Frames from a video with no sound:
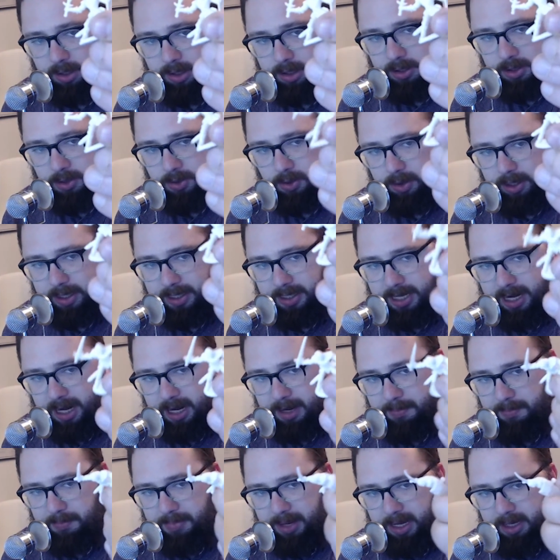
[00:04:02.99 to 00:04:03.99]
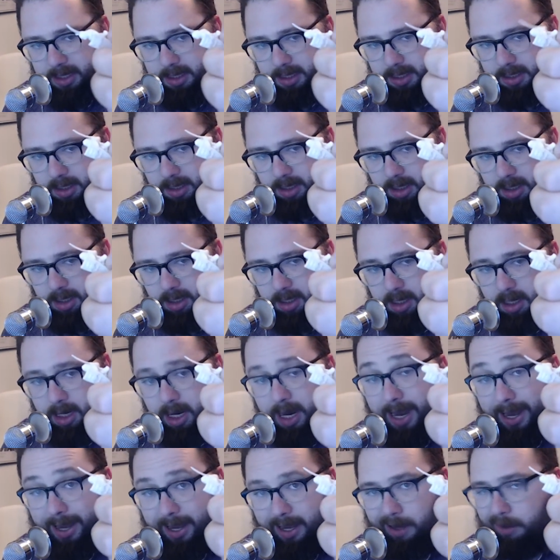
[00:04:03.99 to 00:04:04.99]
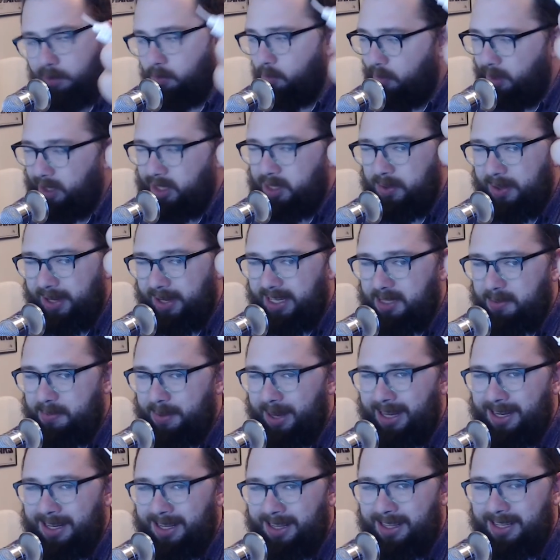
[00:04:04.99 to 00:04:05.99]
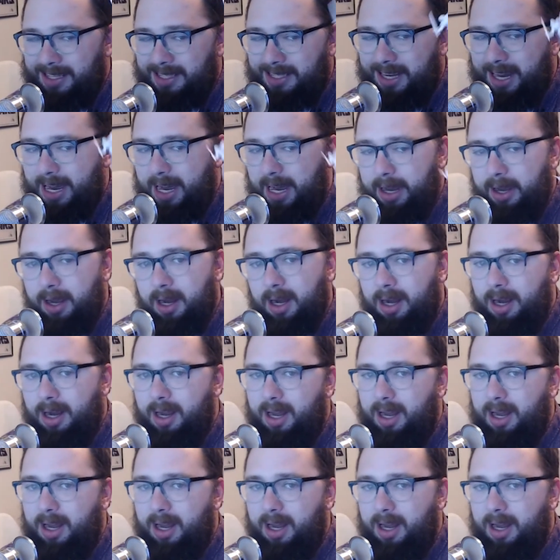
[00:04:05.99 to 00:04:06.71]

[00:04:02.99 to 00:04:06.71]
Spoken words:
The sword is kind of bent, and once we get to painting this guy,